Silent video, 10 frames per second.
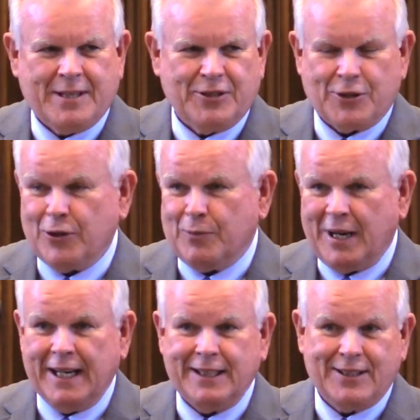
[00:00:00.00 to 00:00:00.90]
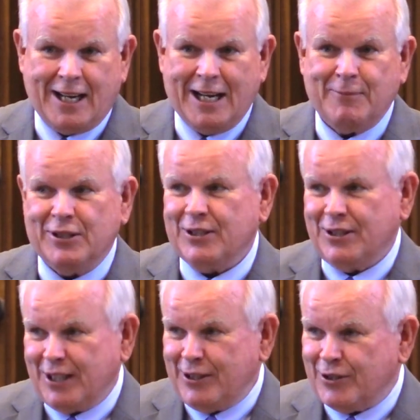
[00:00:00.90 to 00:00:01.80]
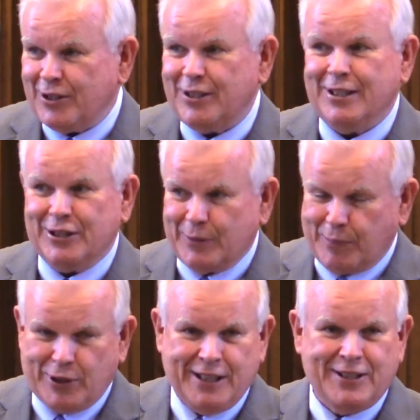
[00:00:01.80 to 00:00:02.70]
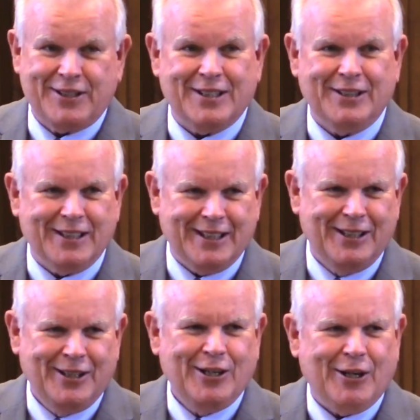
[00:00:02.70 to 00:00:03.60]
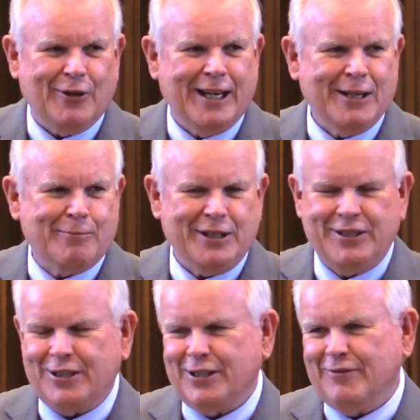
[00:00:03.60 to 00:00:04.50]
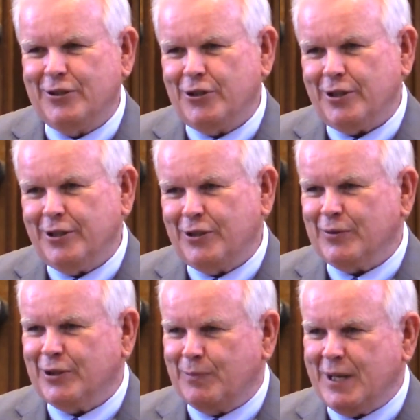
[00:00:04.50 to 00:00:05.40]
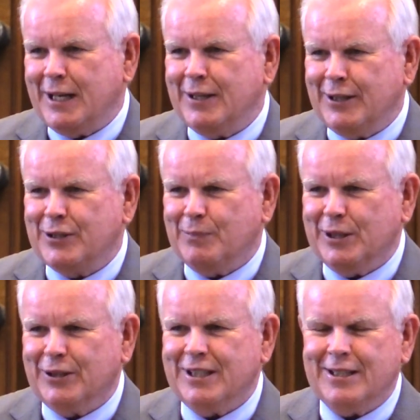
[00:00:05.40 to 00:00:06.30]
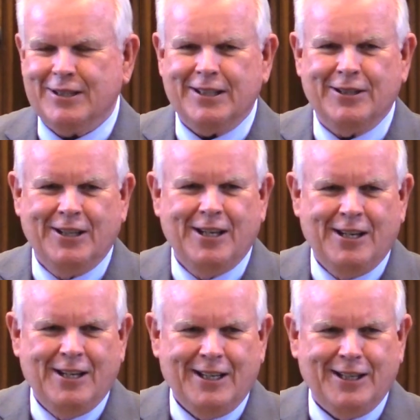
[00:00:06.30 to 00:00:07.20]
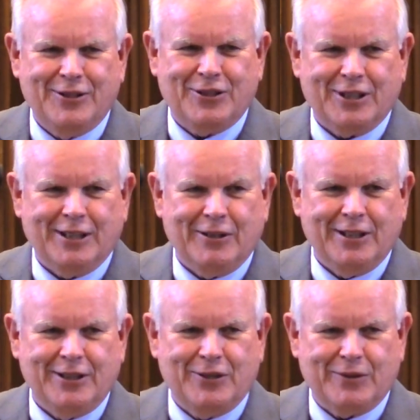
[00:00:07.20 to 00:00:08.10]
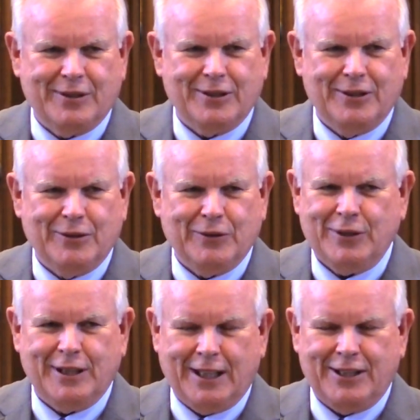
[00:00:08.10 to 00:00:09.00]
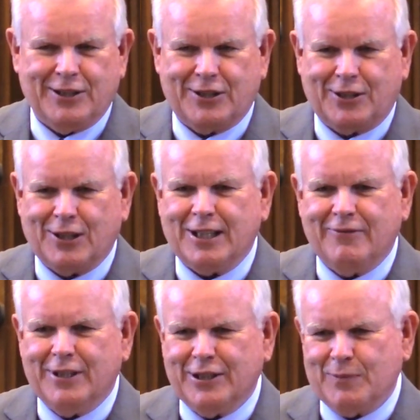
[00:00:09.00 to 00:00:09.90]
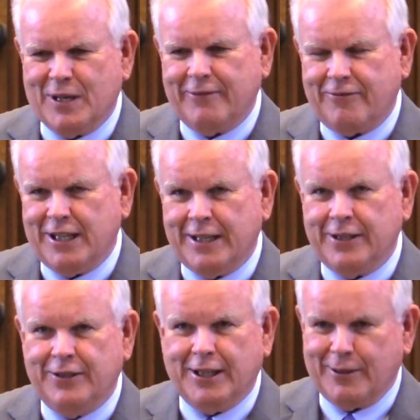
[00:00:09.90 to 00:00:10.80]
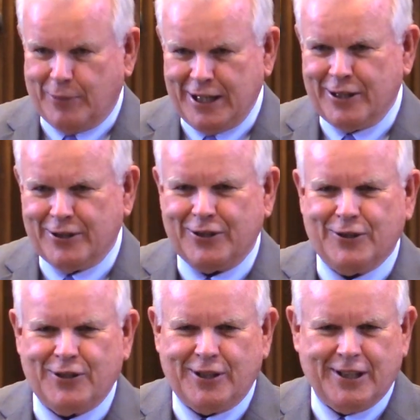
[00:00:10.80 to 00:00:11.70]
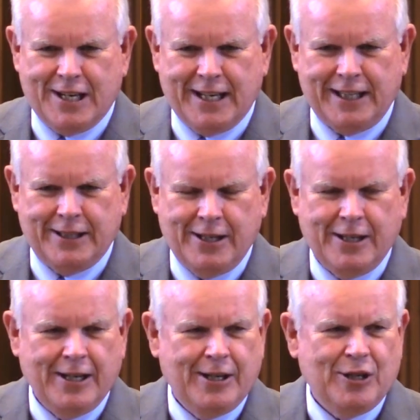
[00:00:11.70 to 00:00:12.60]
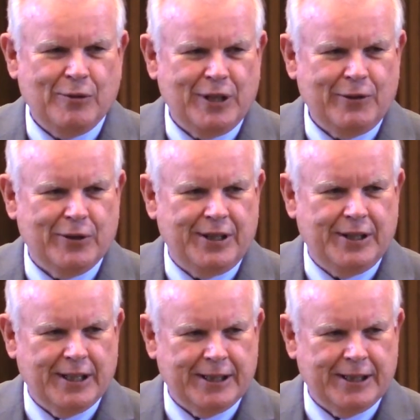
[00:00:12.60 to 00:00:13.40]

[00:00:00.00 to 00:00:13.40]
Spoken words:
So my time as a teacher and as a priest in the Aaronic priesthood of the church was spent in this building. And I just love this. My friend Doug Bringhurst, who's here tonight, we would